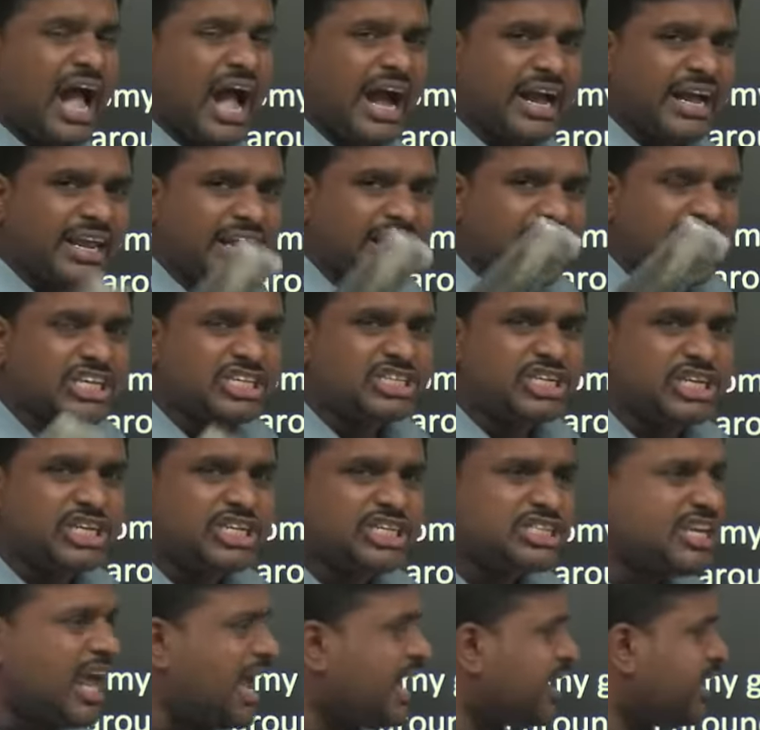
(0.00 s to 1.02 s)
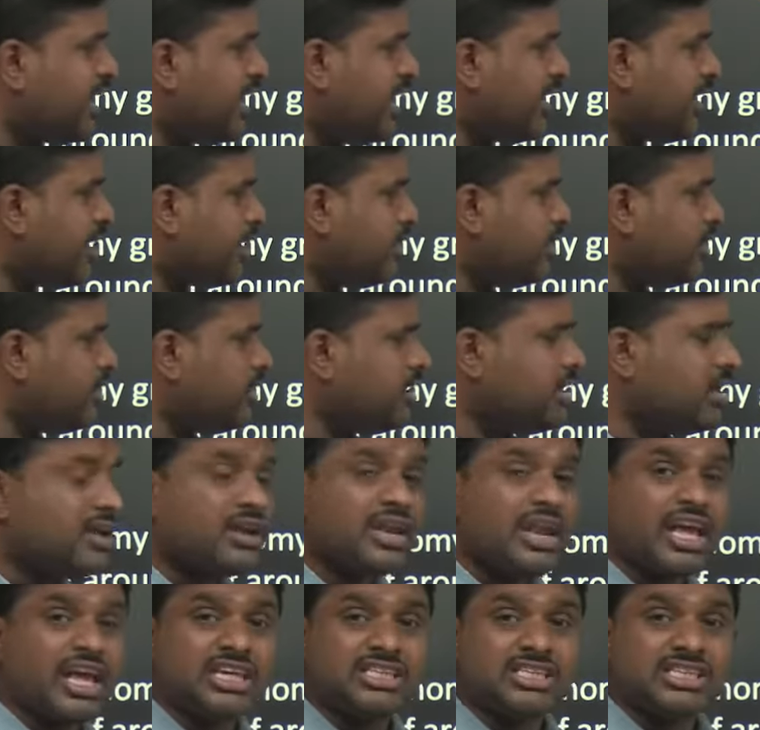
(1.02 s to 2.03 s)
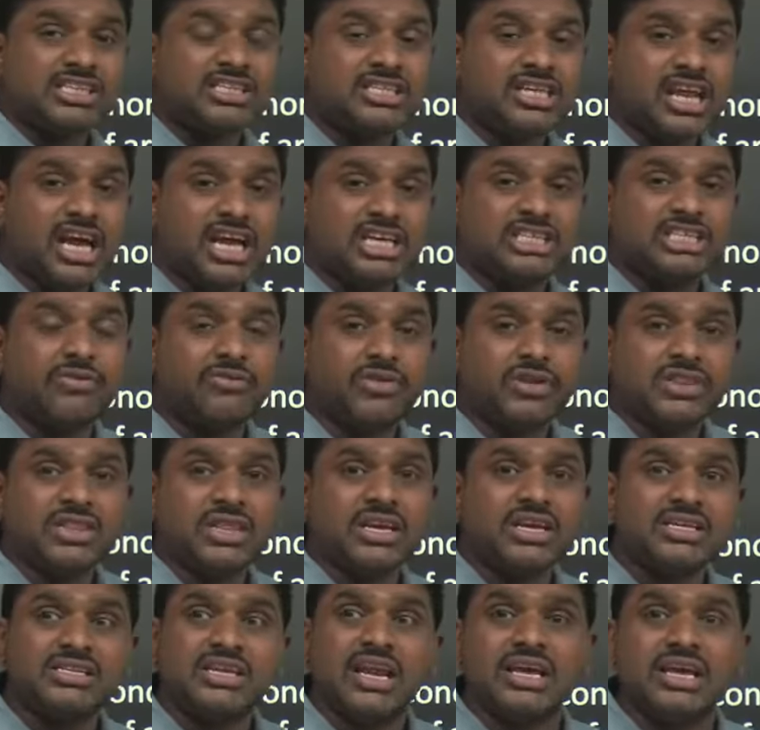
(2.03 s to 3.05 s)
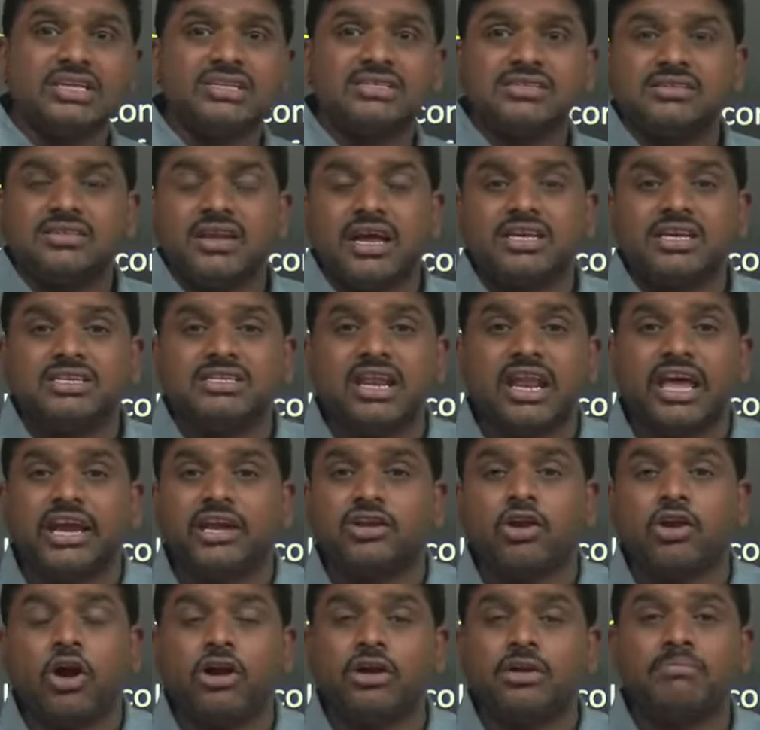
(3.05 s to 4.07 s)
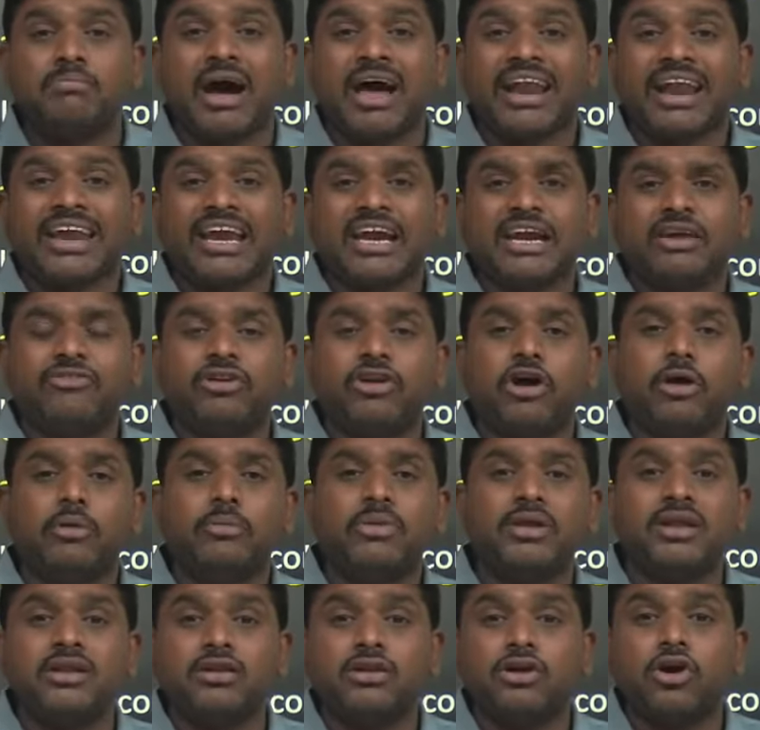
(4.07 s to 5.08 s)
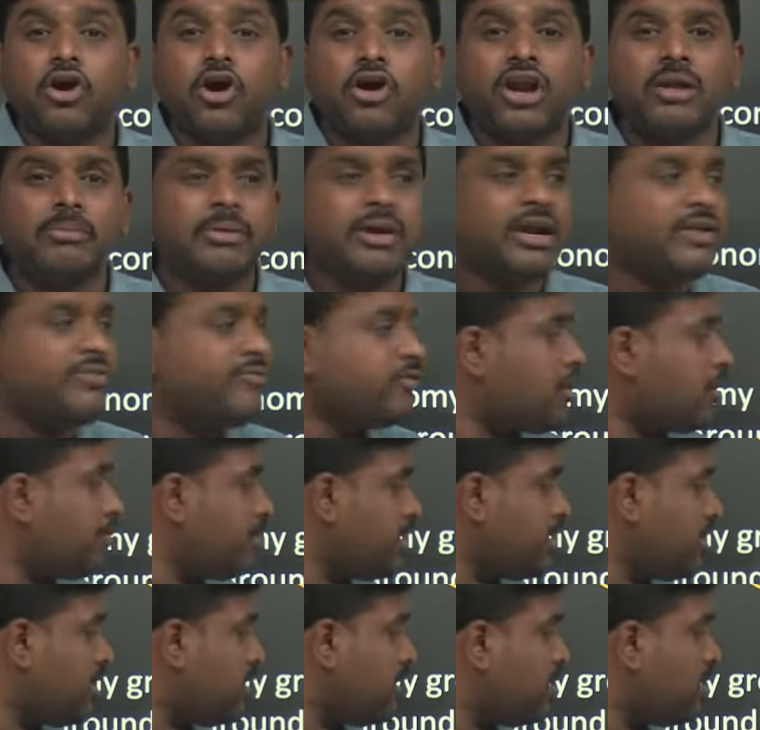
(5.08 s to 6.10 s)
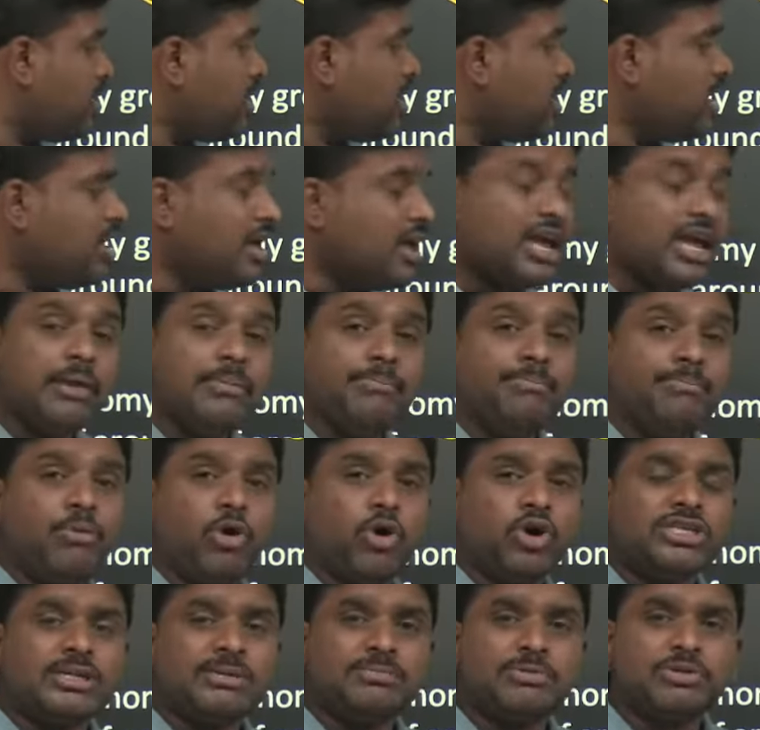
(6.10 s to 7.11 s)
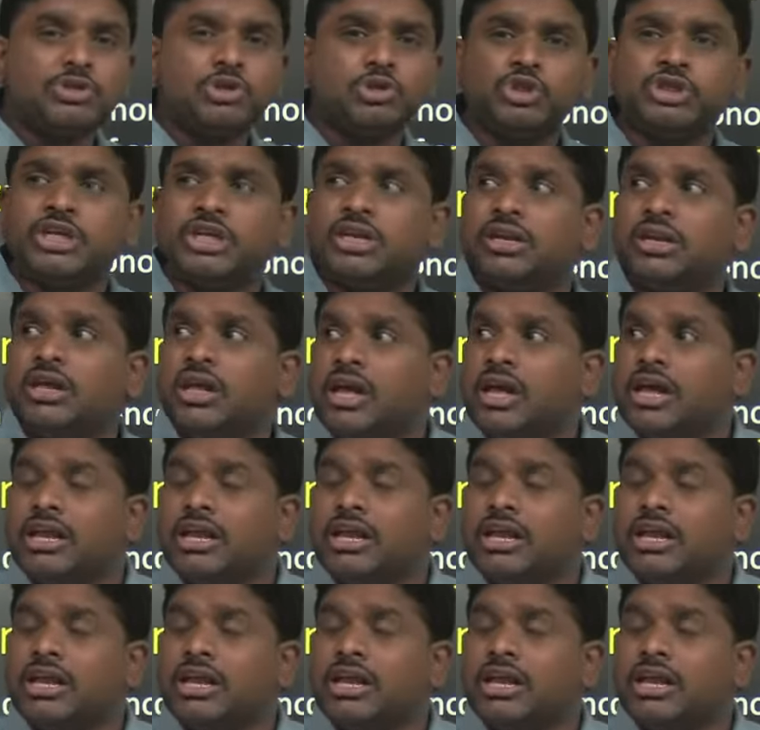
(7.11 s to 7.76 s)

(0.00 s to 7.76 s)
agriculture stagnated, license Raj, everything is license Raj, like not market phenomenon, government phenomenon, import substitution.